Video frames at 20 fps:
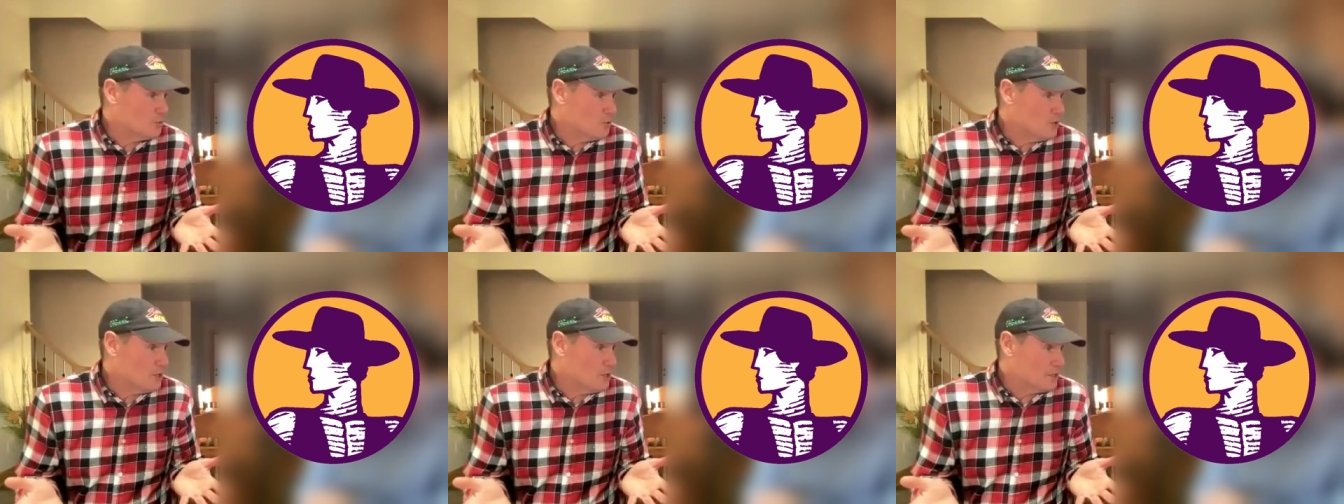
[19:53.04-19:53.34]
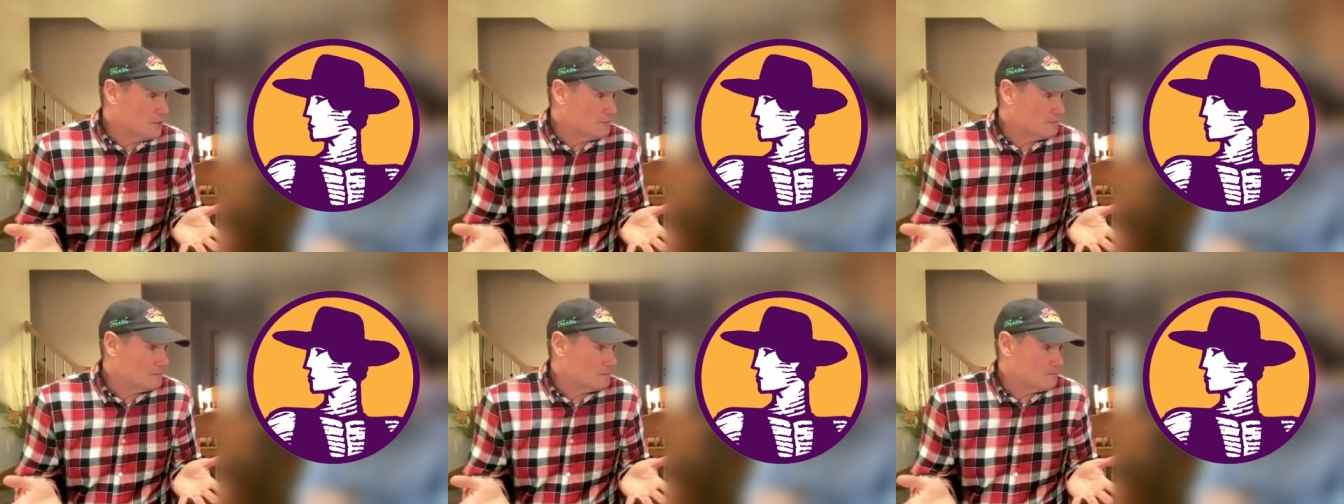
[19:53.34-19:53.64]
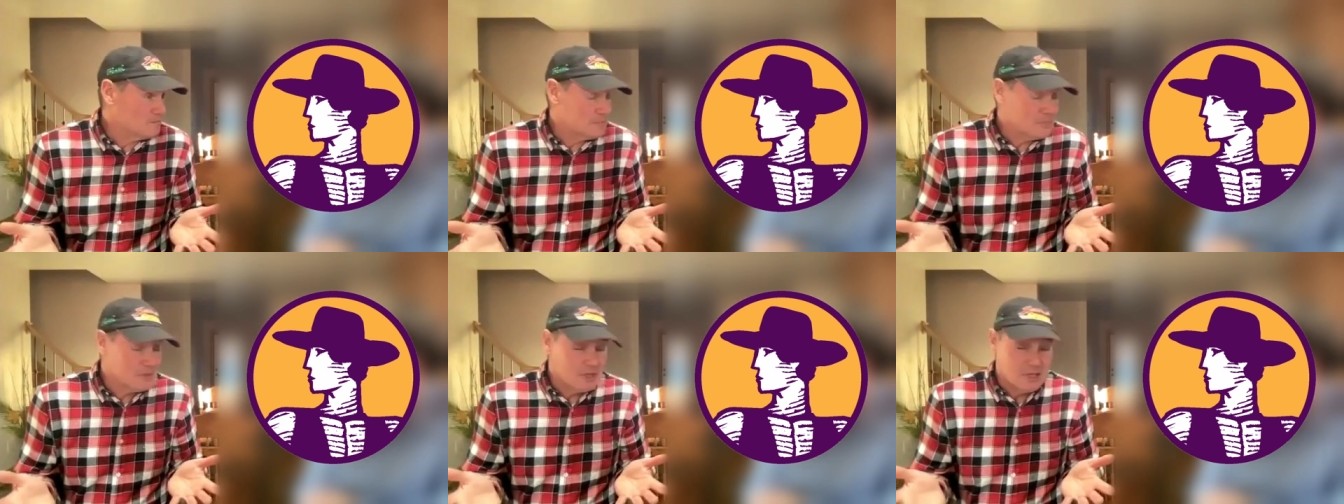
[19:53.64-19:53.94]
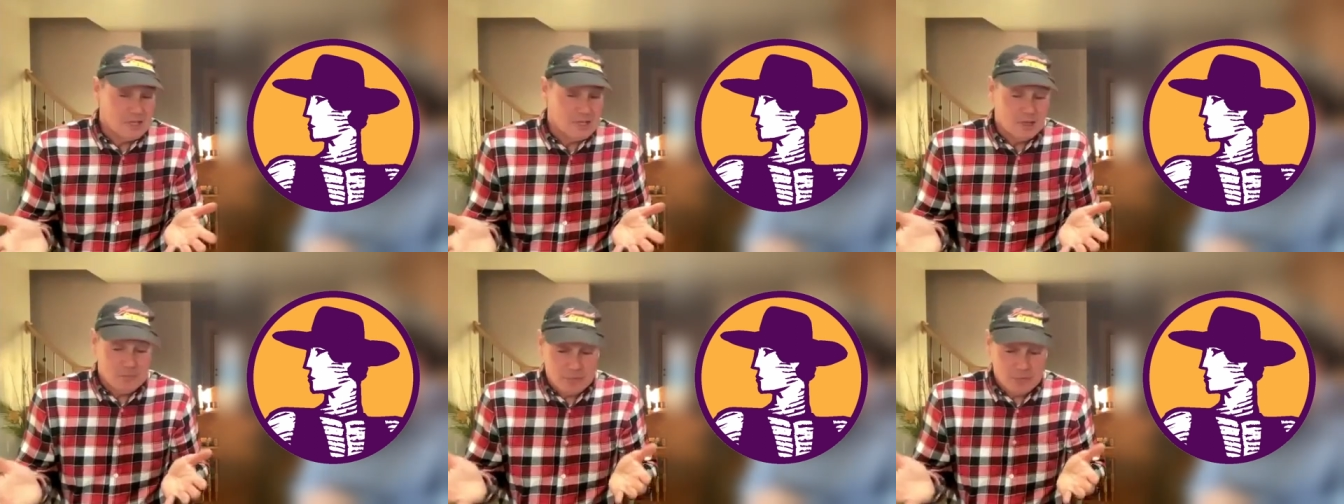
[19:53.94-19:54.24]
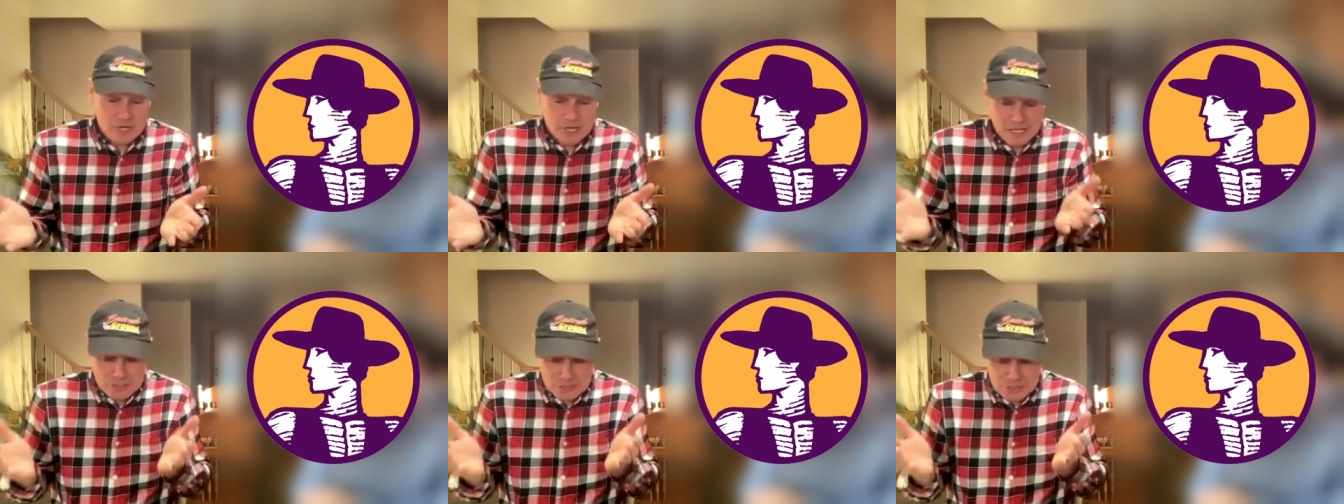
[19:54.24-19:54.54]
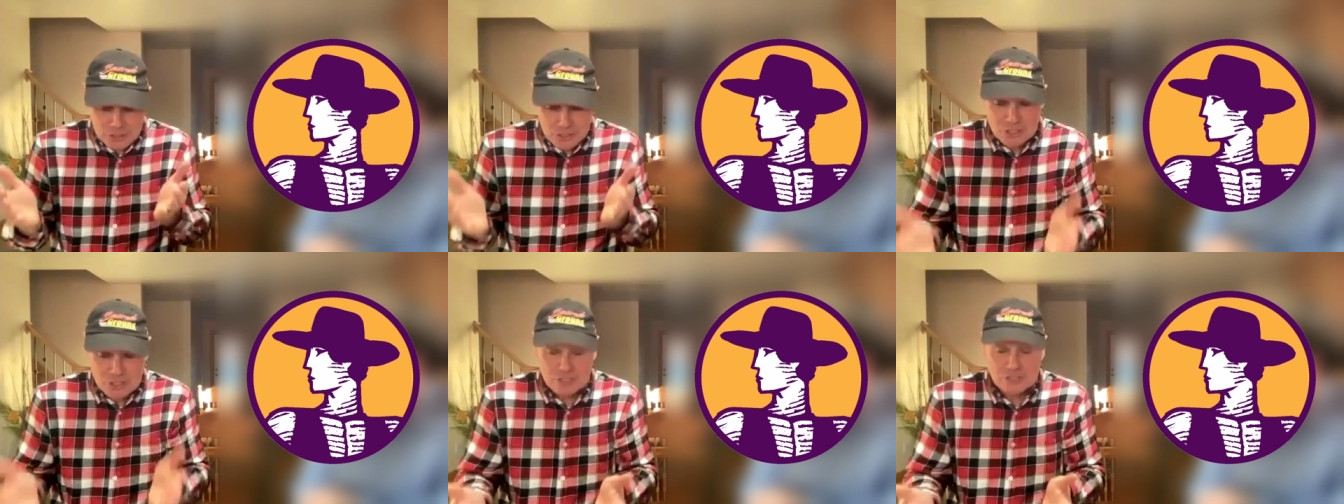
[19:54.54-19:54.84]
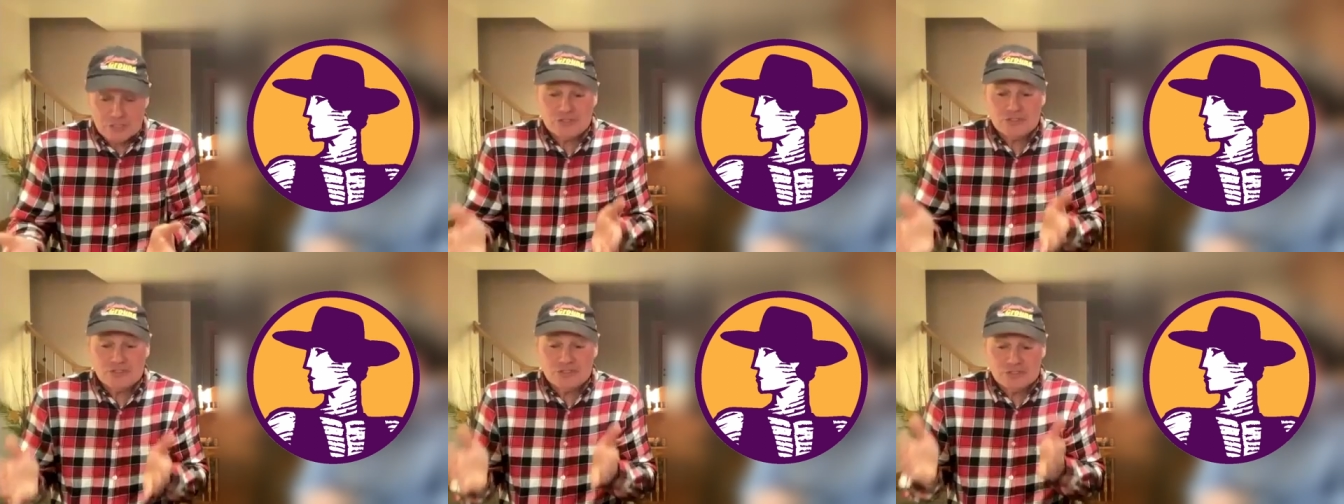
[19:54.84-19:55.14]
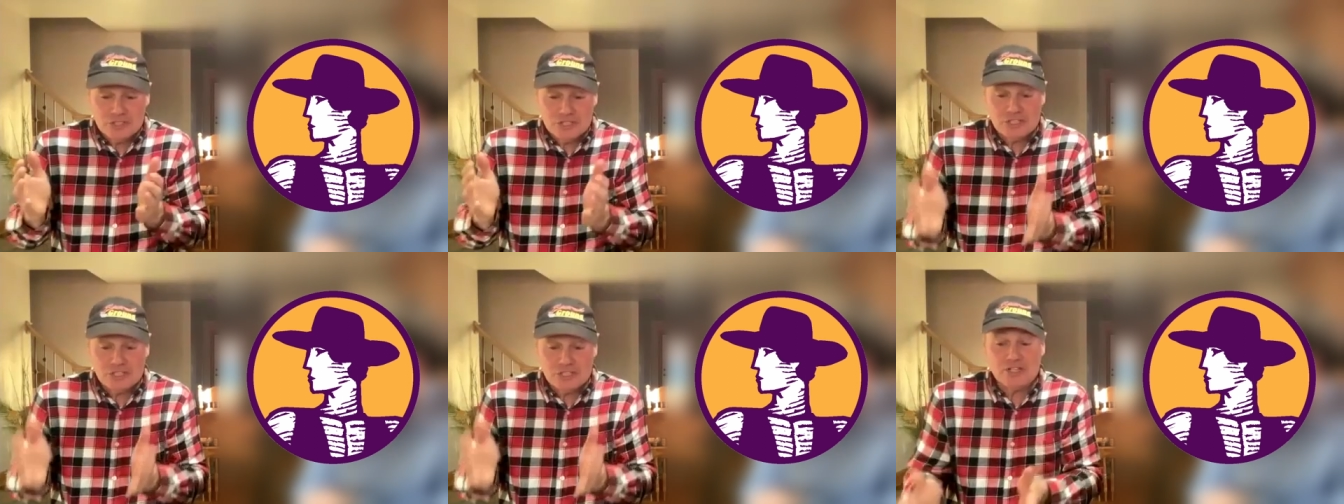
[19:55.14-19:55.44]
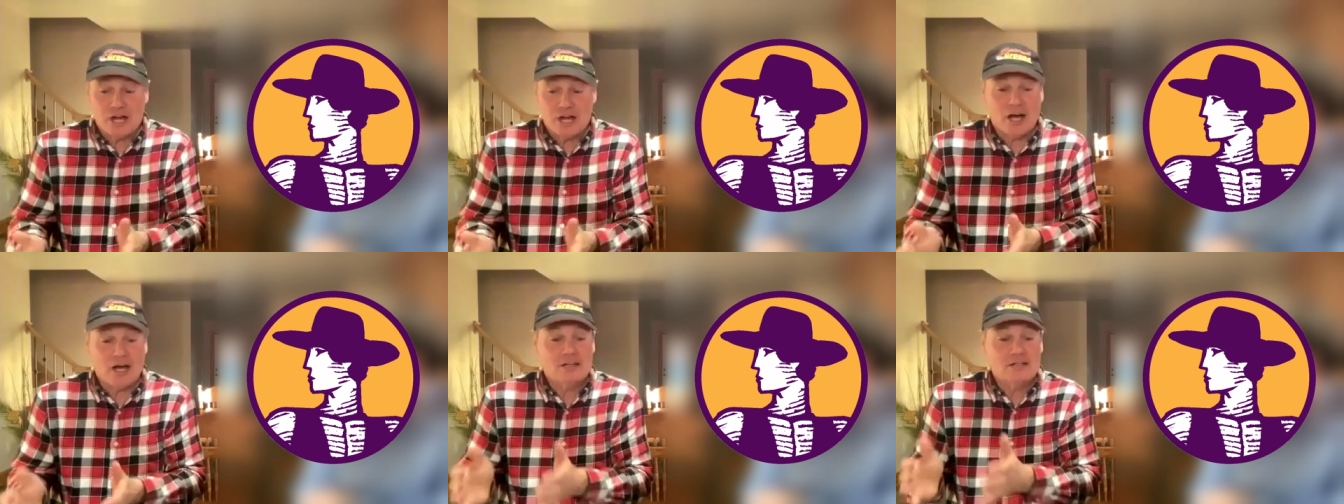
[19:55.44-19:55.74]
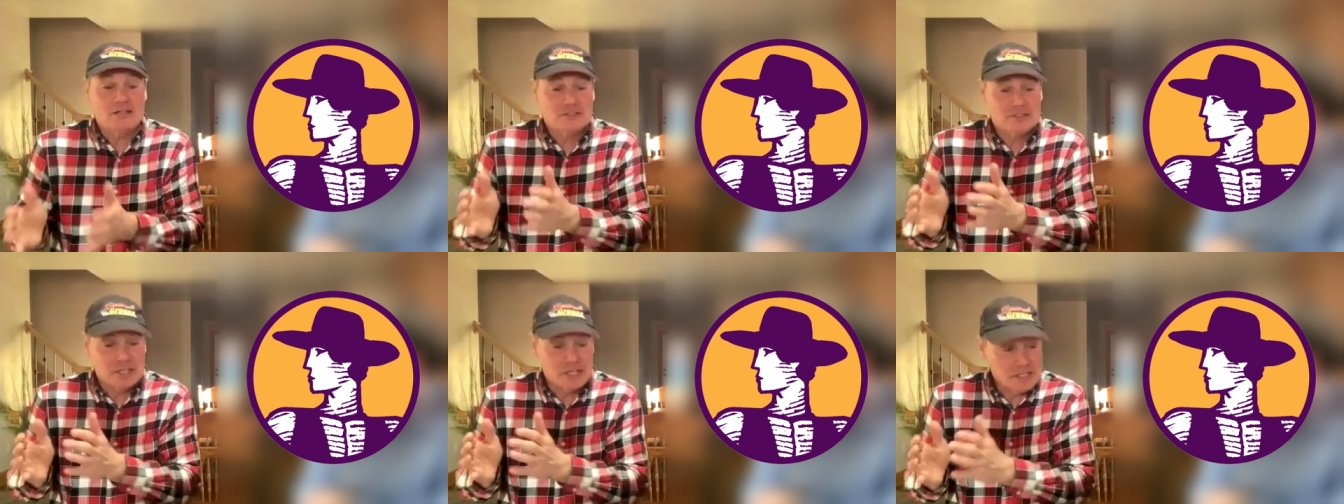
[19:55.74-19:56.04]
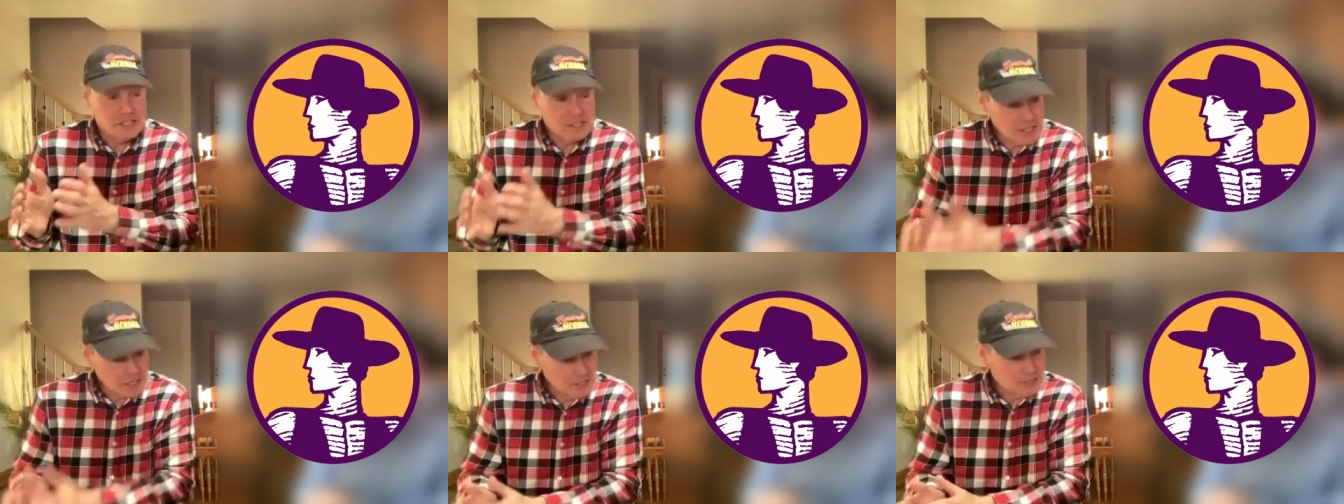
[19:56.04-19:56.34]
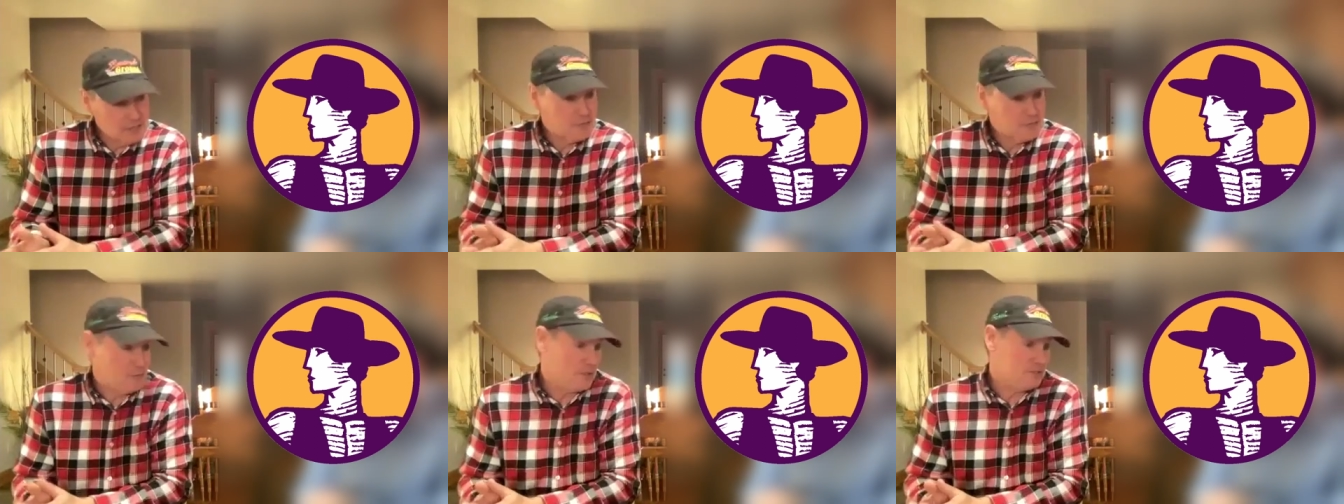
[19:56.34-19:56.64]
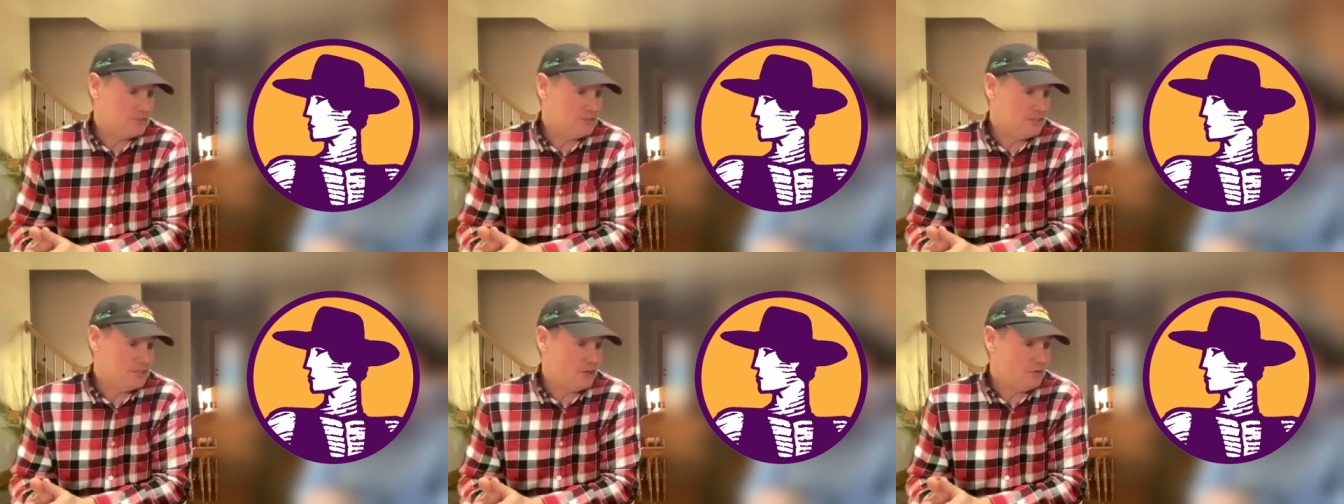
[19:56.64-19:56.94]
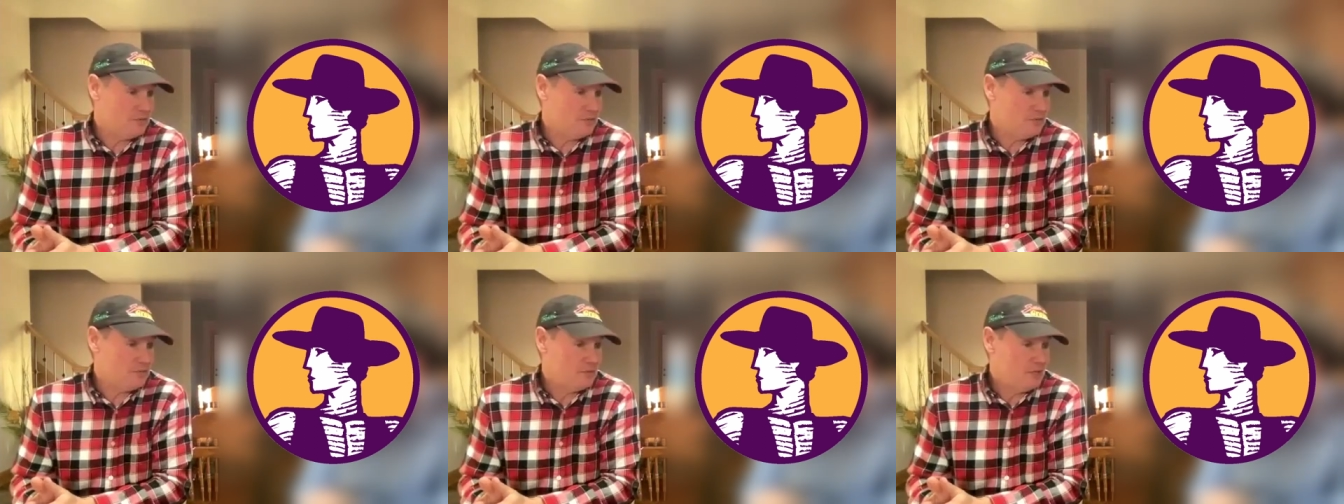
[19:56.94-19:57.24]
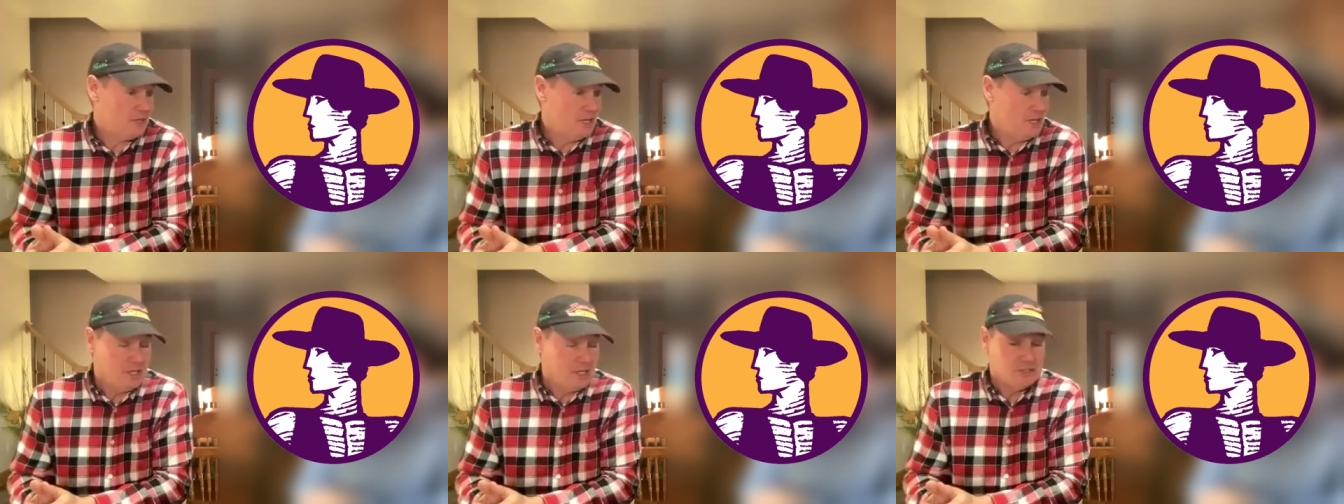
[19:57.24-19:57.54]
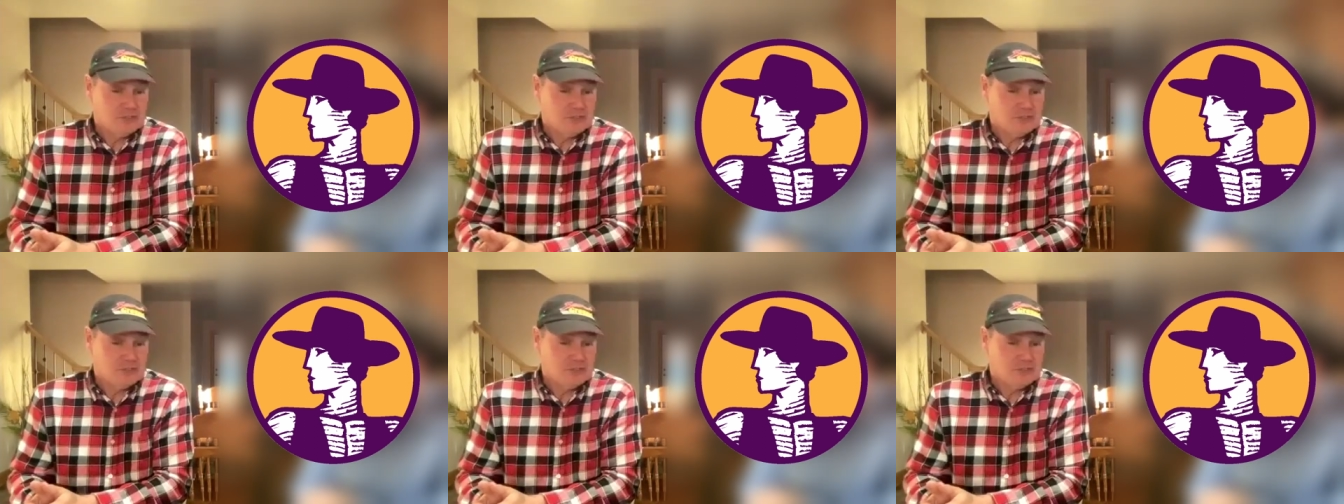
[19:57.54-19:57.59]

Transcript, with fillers: along the way, but I just did not take care of myself.